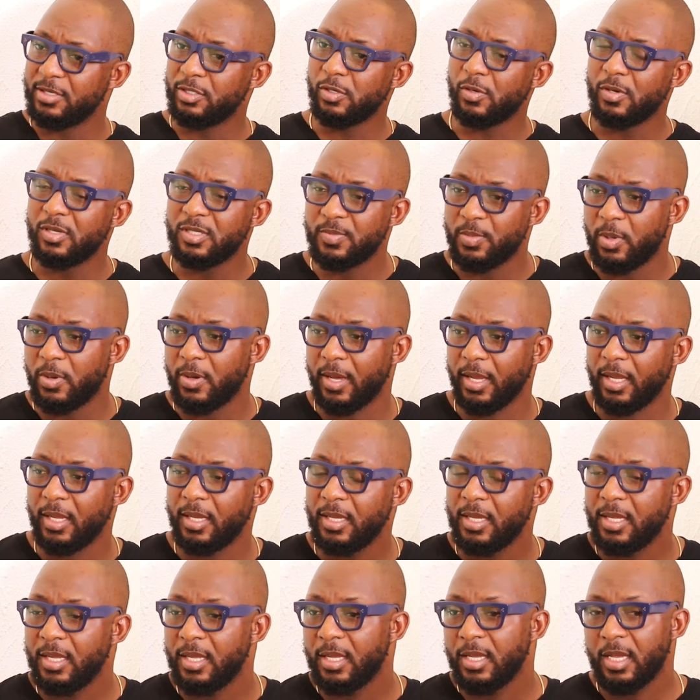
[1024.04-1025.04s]
Joel's boy.
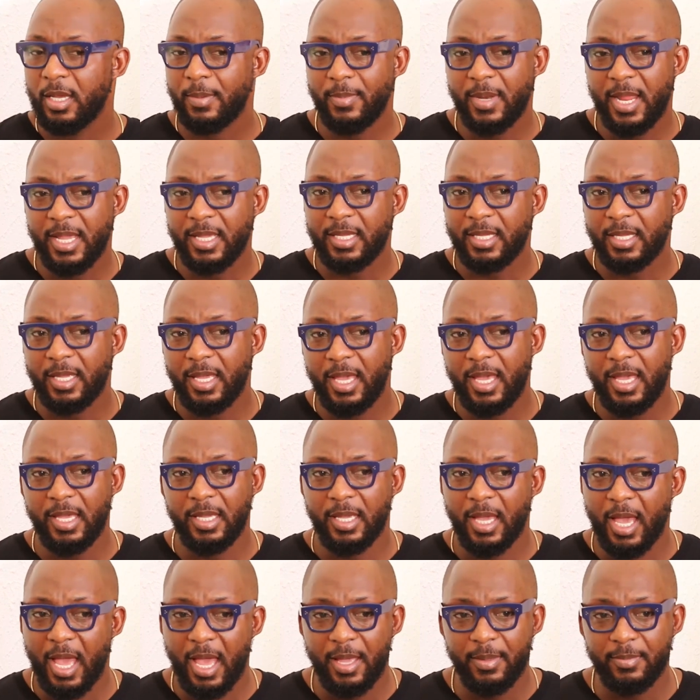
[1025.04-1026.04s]
I'm like,
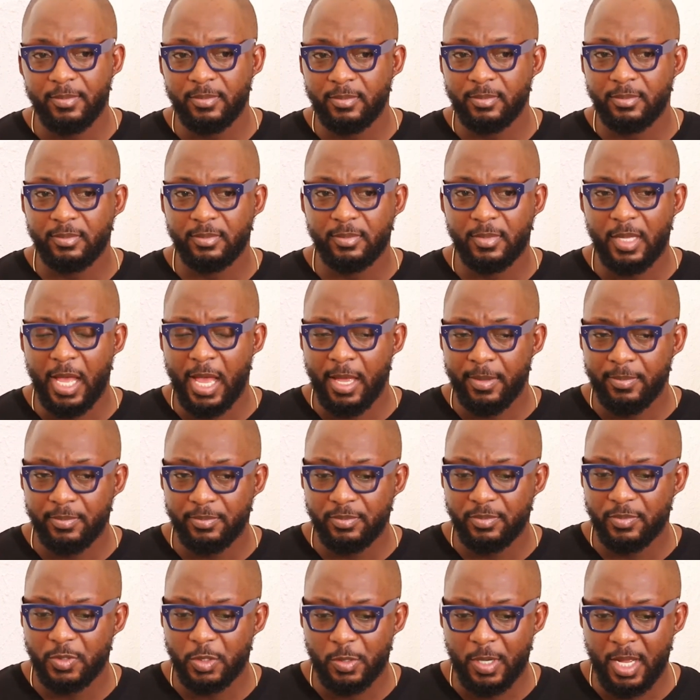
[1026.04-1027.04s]
hey, I'm
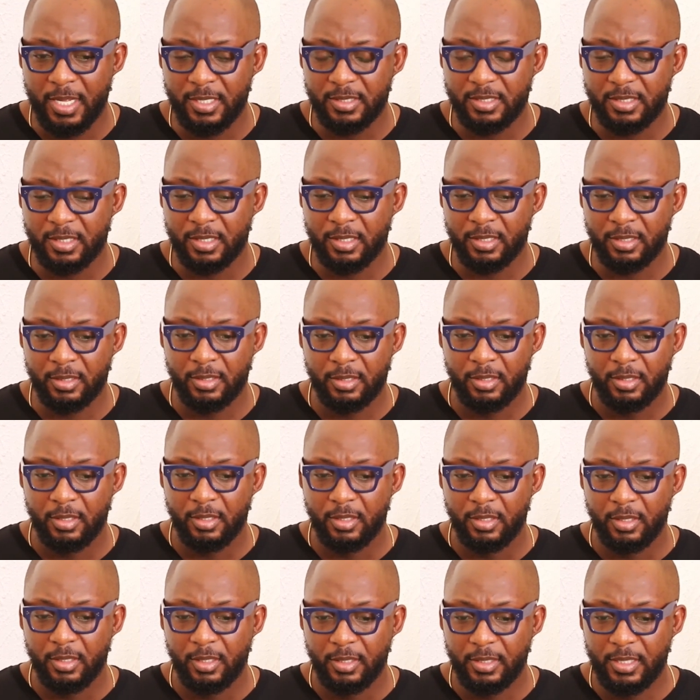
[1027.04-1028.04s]
trying to
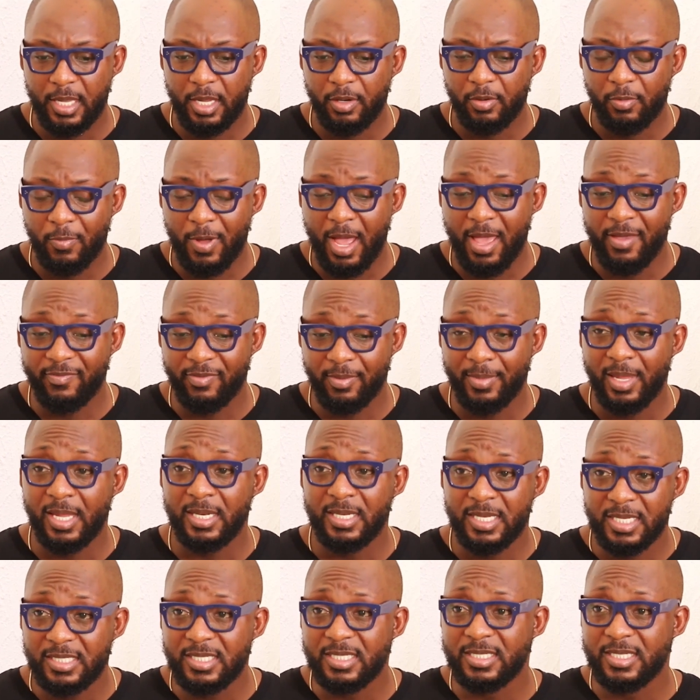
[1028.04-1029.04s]
get on YFM,
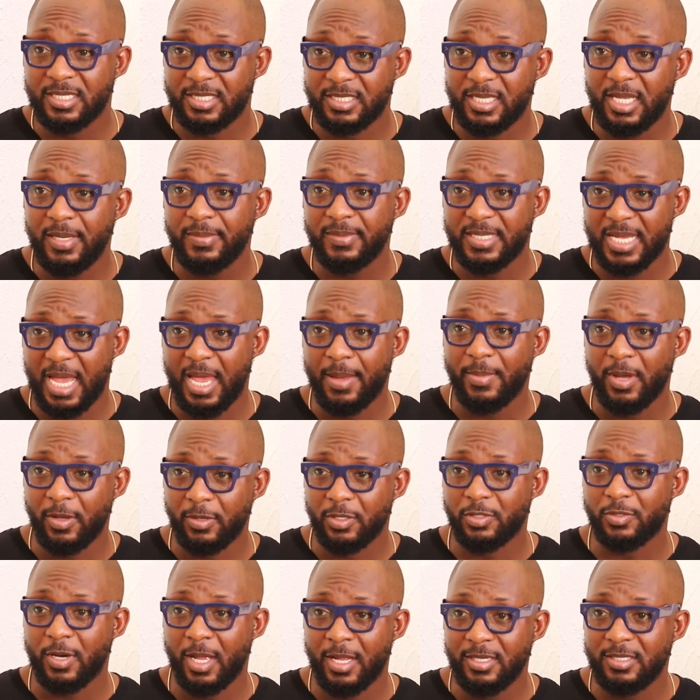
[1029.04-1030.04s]
and this is the same time I
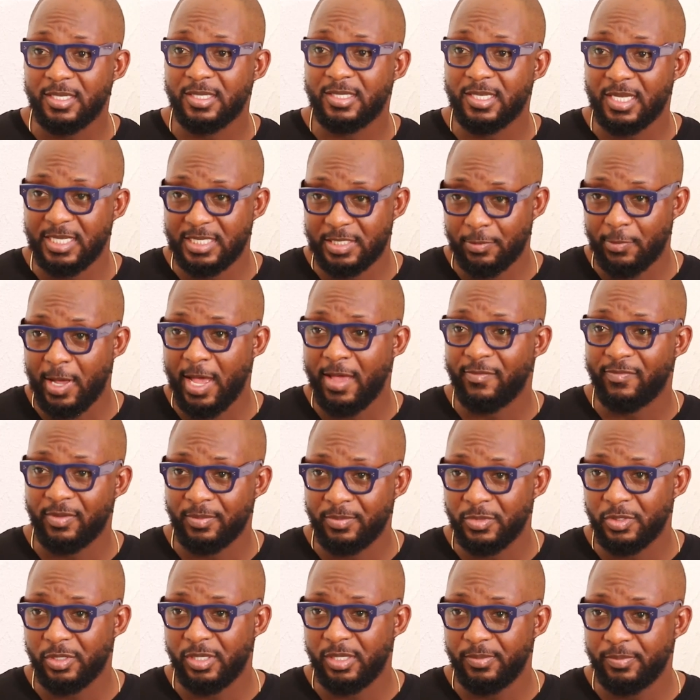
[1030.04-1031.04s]
was trying to chase the
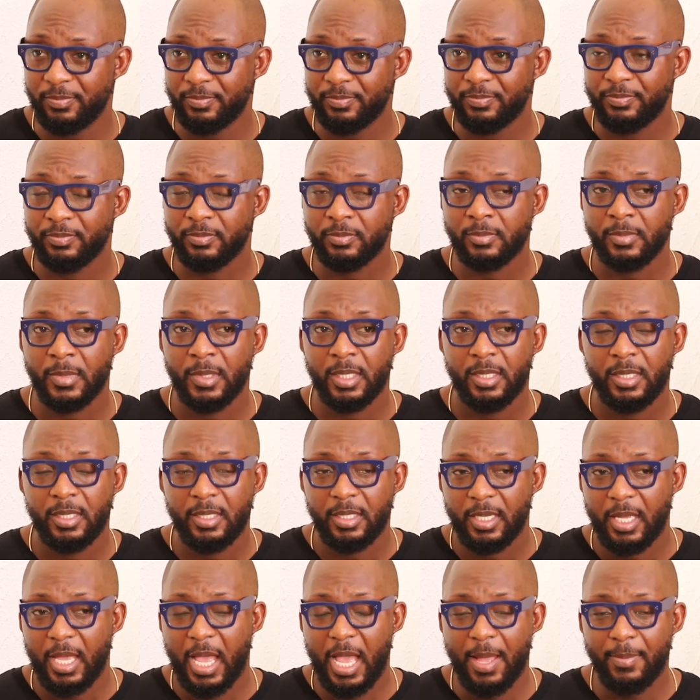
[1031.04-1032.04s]
YFM dream.
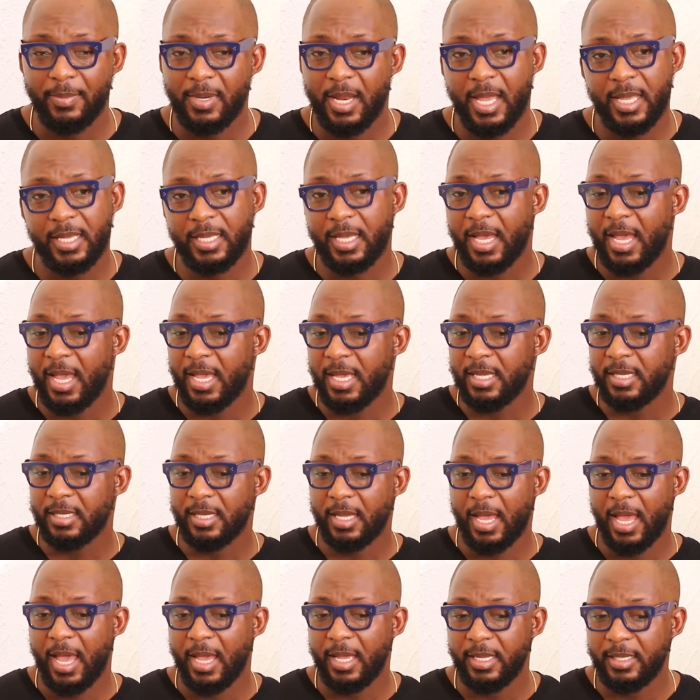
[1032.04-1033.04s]
I'm like,
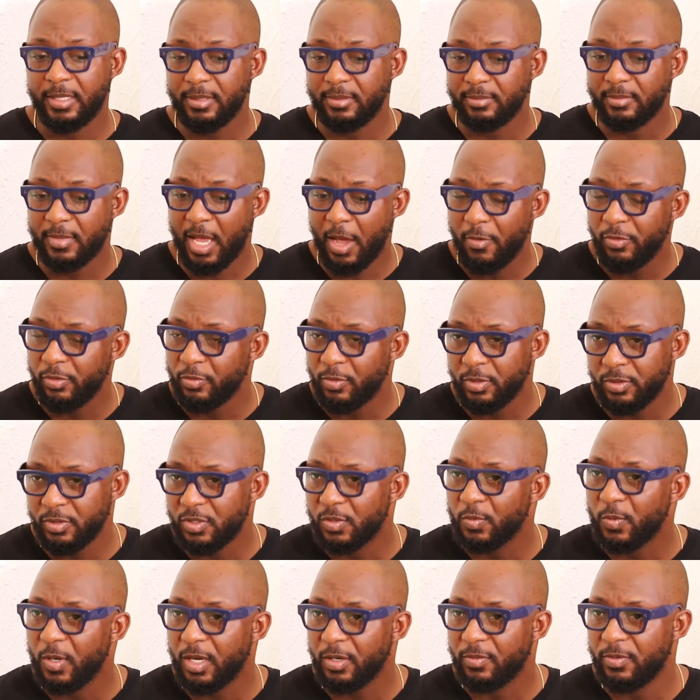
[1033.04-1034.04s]
I would want
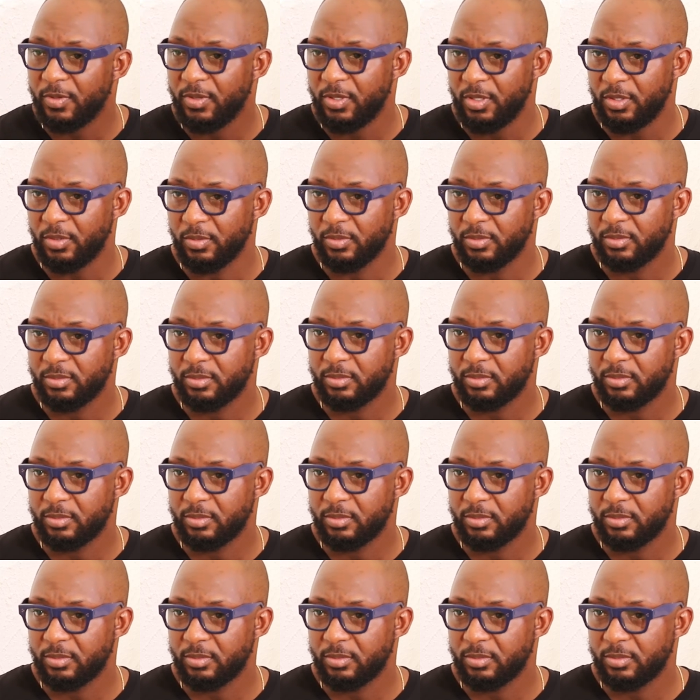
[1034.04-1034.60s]
to work with you.